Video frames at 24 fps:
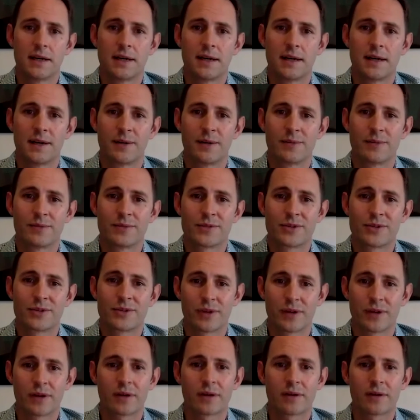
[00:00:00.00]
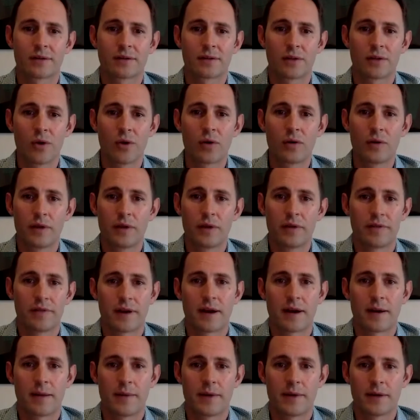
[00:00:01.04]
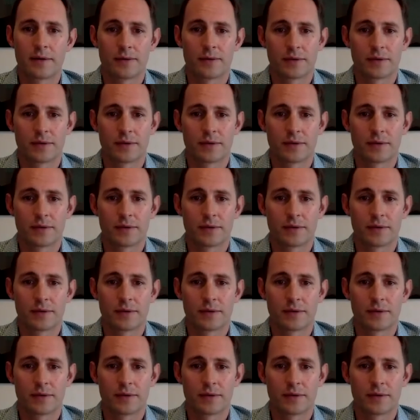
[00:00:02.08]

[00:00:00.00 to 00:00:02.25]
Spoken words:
So their local environment